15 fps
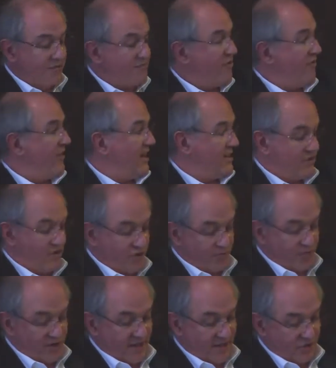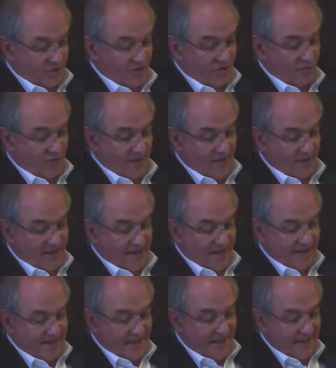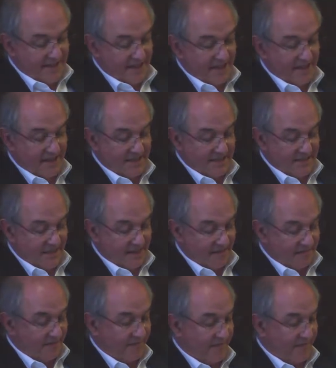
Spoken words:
to provide such protection without alienating itself